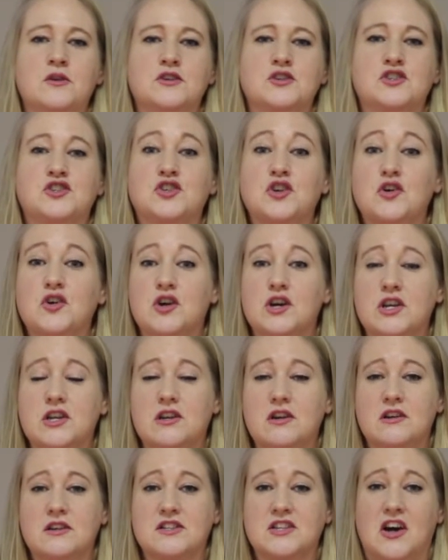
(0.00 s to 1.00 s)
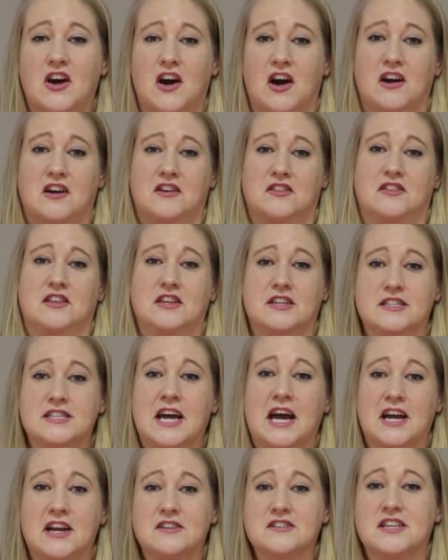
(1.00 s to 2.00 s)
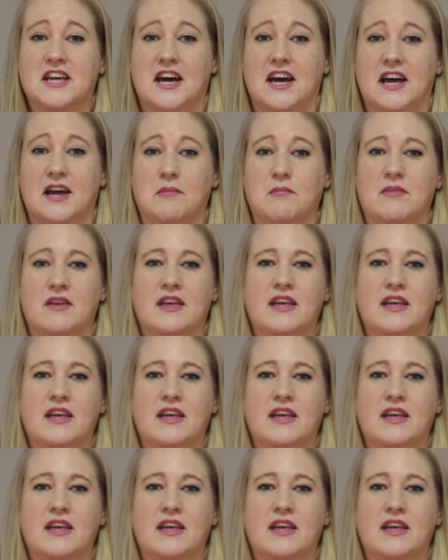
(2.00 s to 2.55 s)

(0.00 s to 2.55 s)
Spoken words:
should talk the entire time.